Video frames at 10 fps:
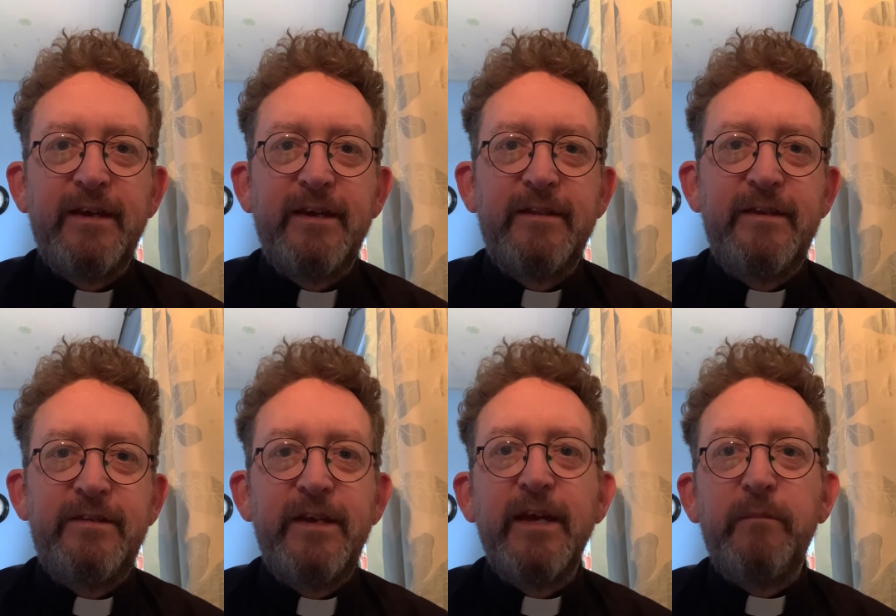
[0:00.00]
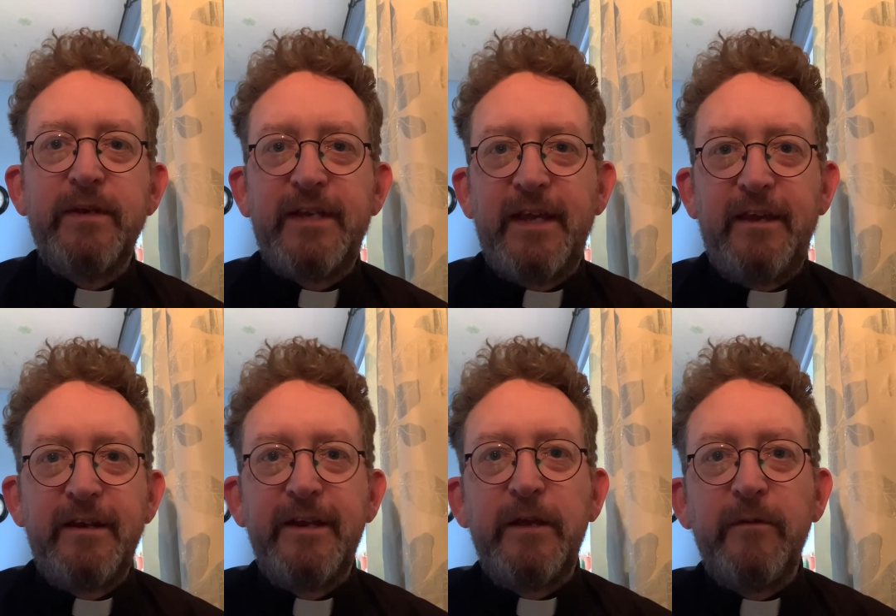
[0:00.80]
This year,
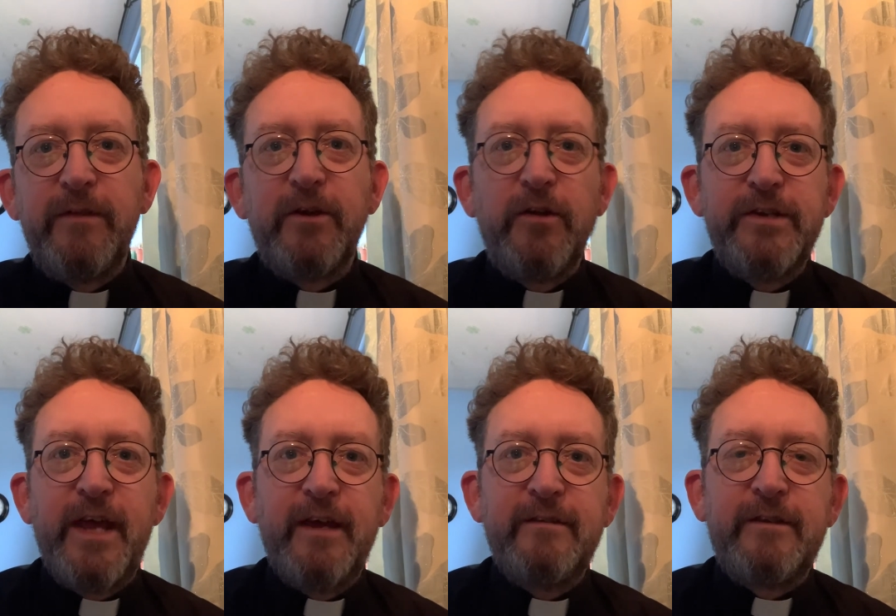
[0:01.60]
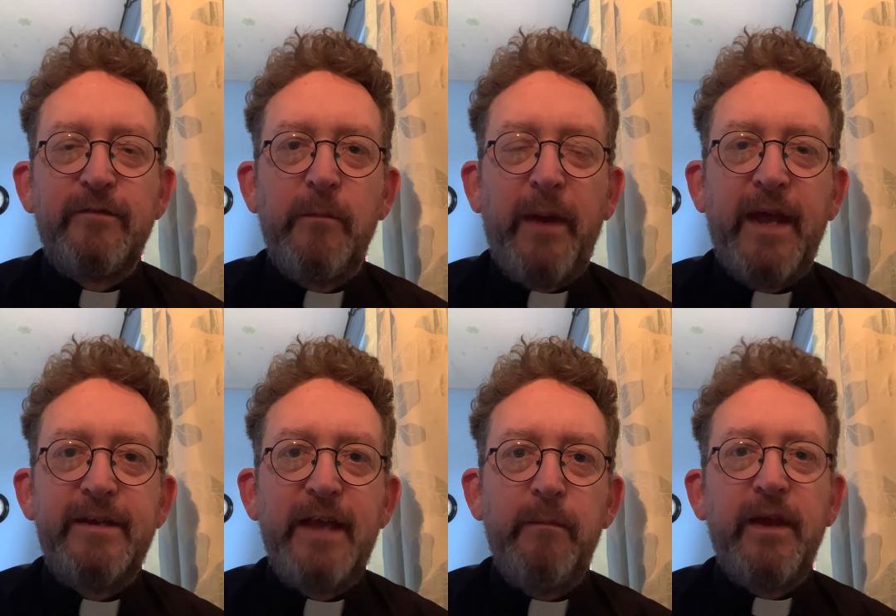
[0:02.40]
particularly with the context of the
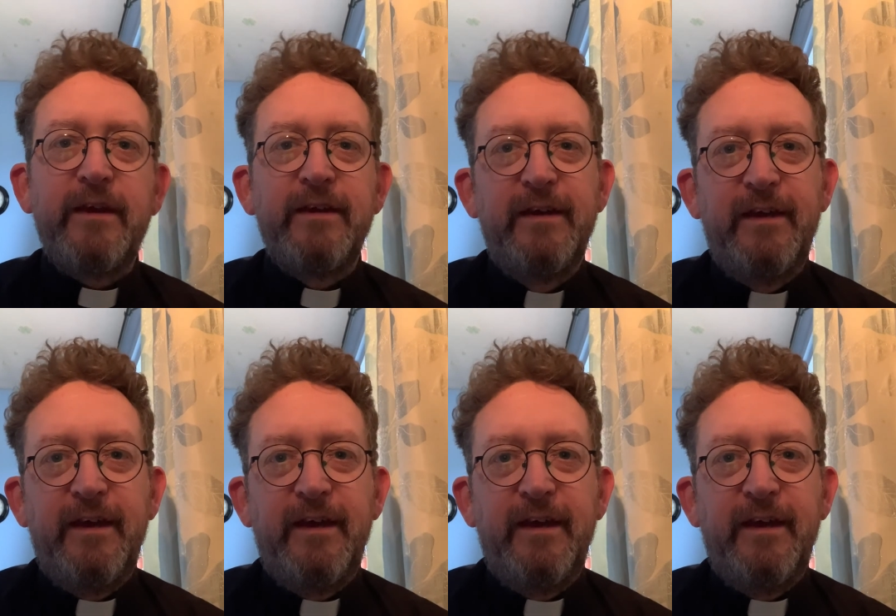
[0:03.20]
pandemic